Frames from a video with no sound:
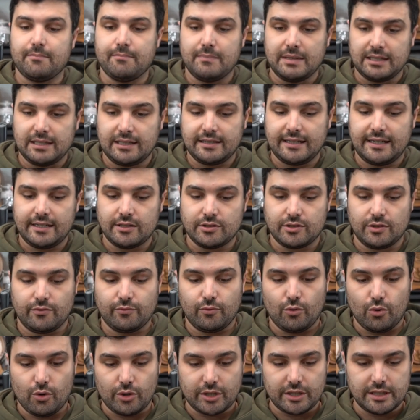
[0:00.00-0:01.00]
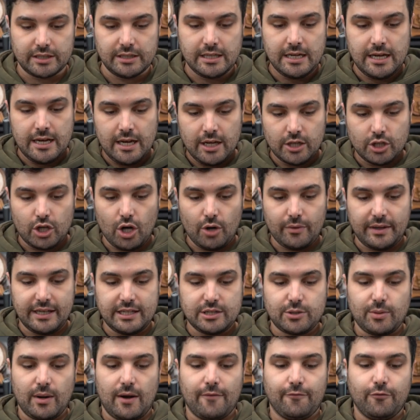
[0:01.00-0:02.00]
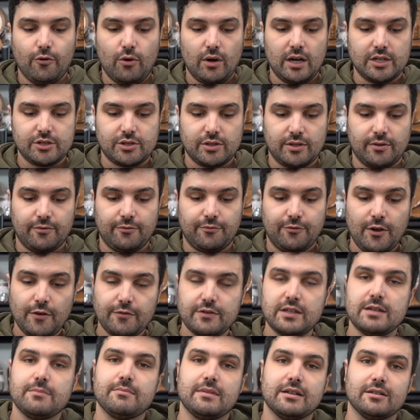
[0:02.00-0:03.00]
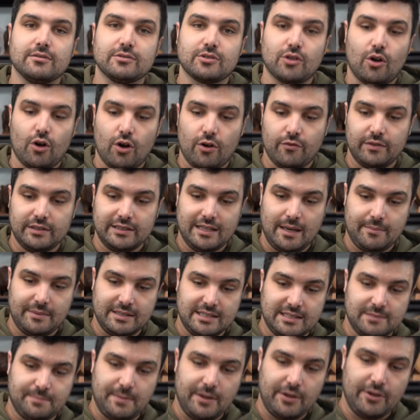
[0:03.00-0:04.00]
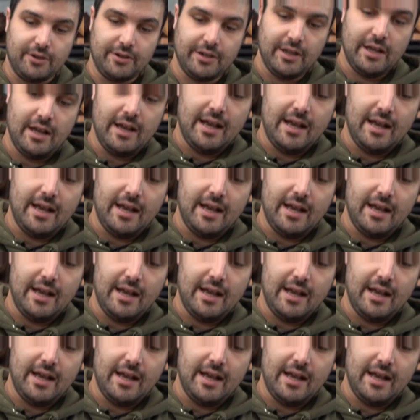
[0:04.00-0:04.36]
milliliters of water going into our 450 mils of lemon spirit,